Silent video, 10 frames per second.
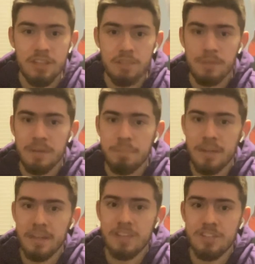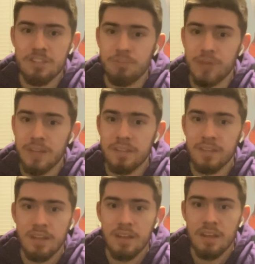There's been a big issue with
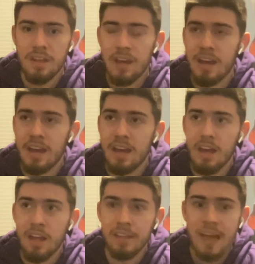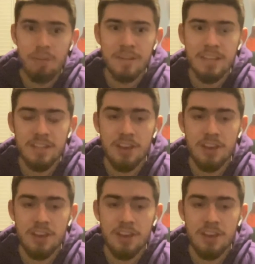allowing these